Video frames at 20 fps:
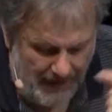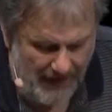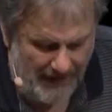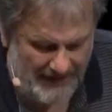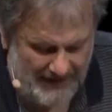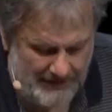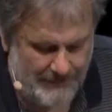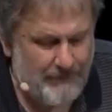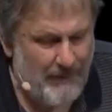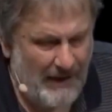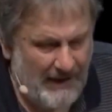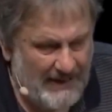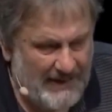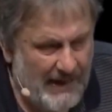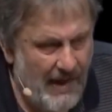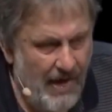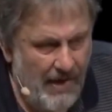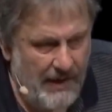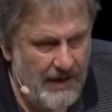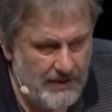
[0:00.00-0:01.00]
experts.
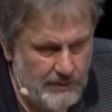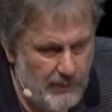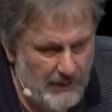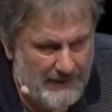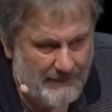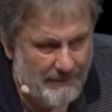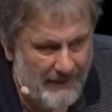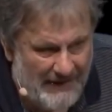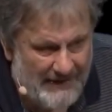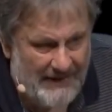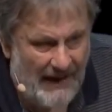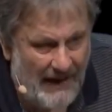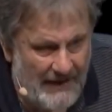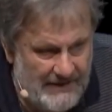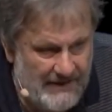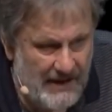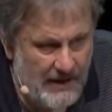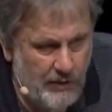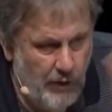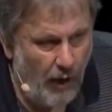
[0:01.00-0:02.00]
It was
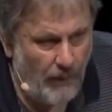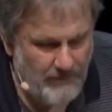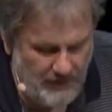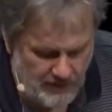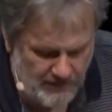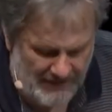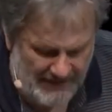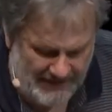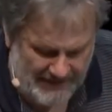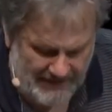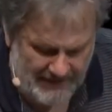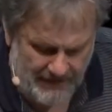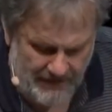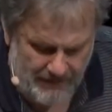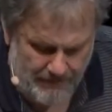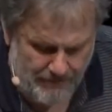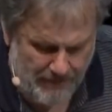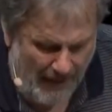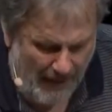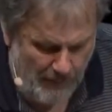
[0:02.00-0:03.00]
precisely communists
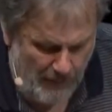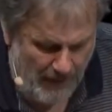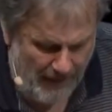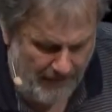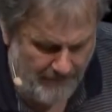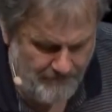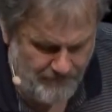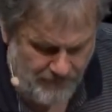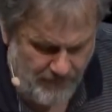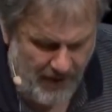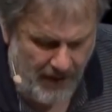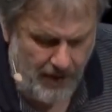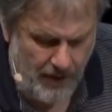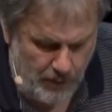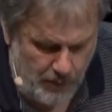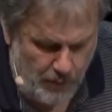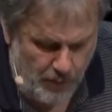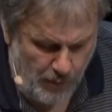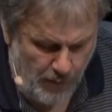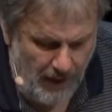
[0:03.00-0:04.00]
in power
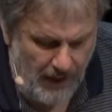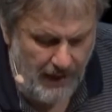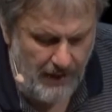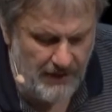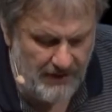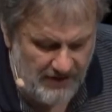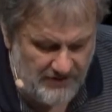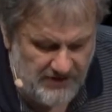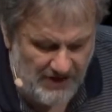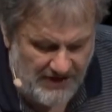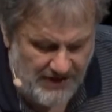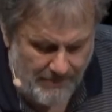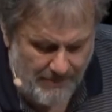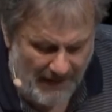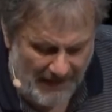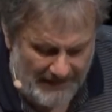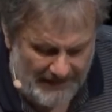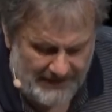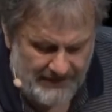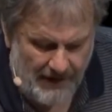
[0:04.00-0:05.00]
who
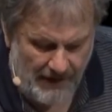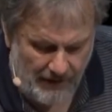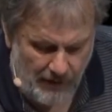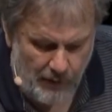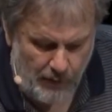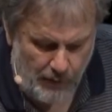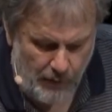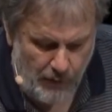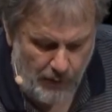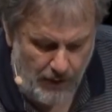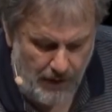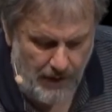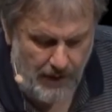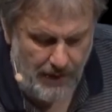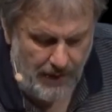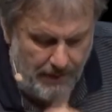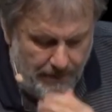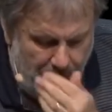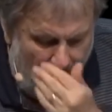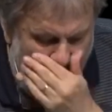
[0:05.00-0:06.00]
legitimized their rule
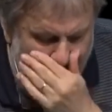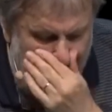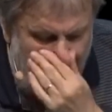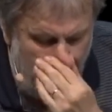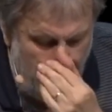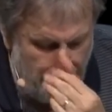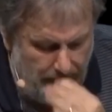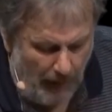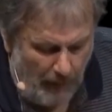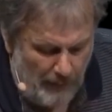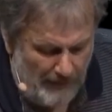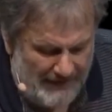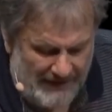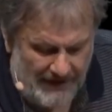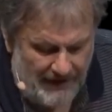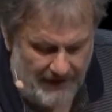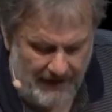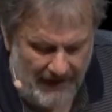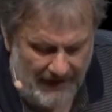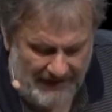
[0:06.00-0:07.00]
by
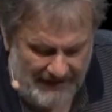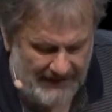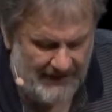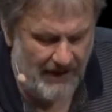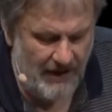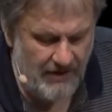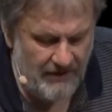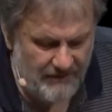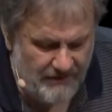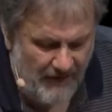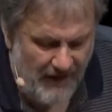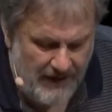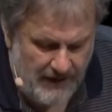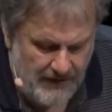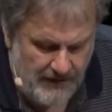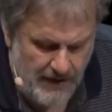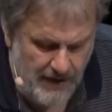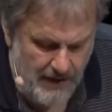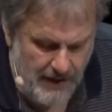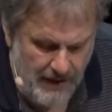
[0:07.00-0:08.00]
posing as
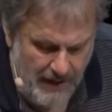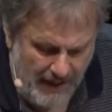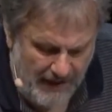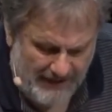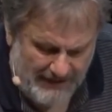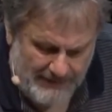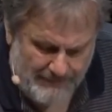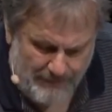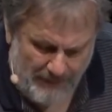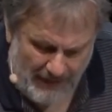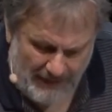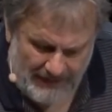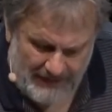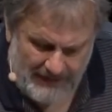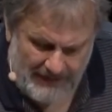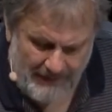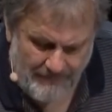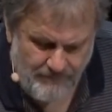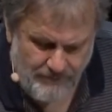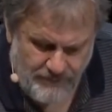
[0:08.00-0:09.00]
fake
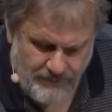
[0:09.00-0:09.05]
experts.